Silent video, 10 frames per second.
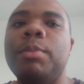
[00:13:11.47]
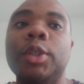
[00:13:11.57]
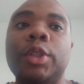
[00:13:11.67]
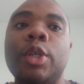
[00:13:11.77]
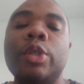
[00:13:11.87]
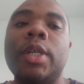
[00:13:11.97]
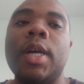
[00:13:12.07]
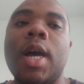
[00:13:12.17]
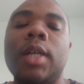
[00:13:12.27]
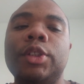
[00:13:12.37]
those are usually
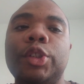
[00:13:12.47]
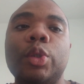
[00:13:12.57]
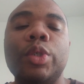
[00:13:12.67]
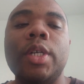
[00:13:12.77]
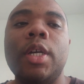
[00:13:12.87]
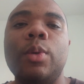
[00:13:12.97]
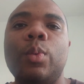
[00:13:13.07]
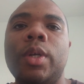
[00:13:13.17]
the cons associated